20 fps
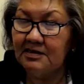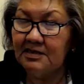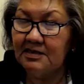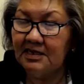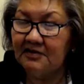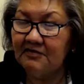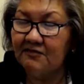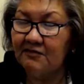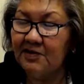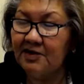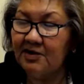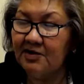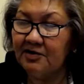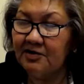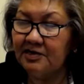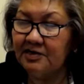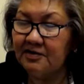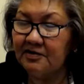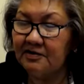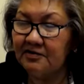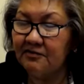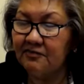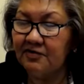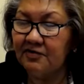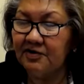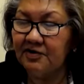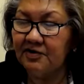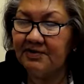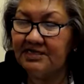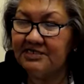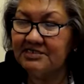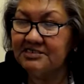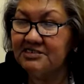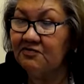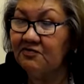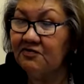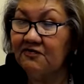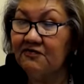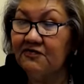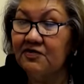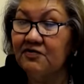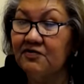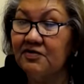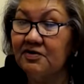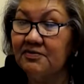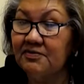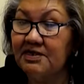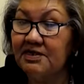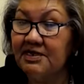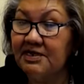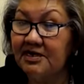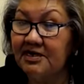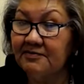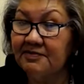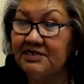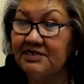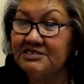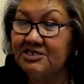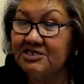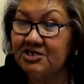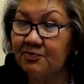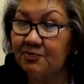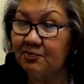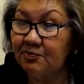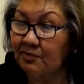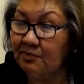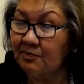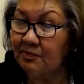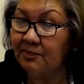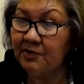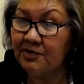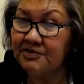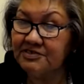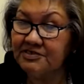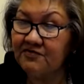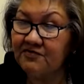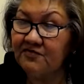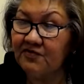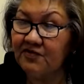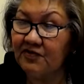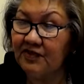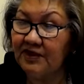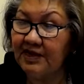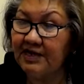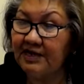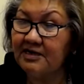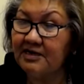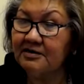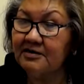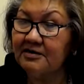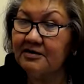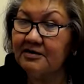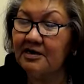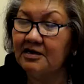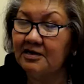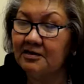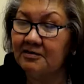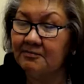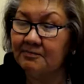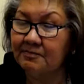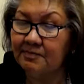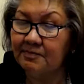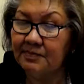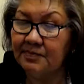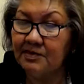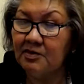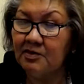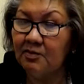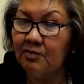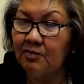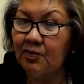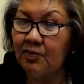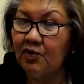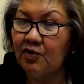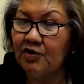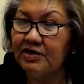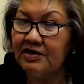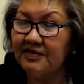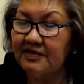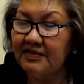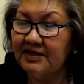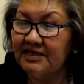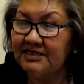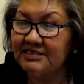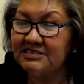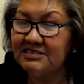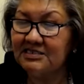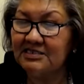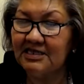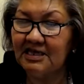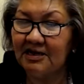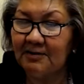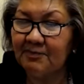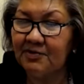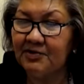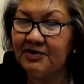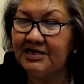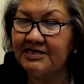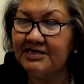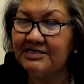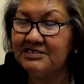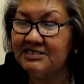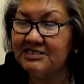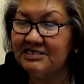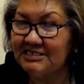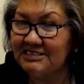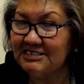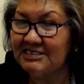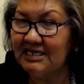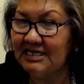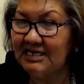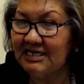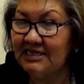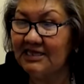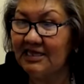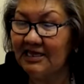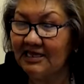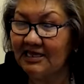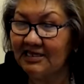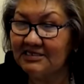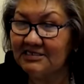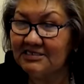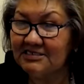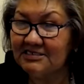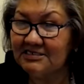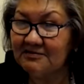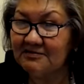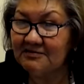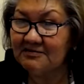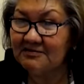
Native American Remains and Review Committee. I'm the chairperson for that um, board, and that's that pertains to the state lands.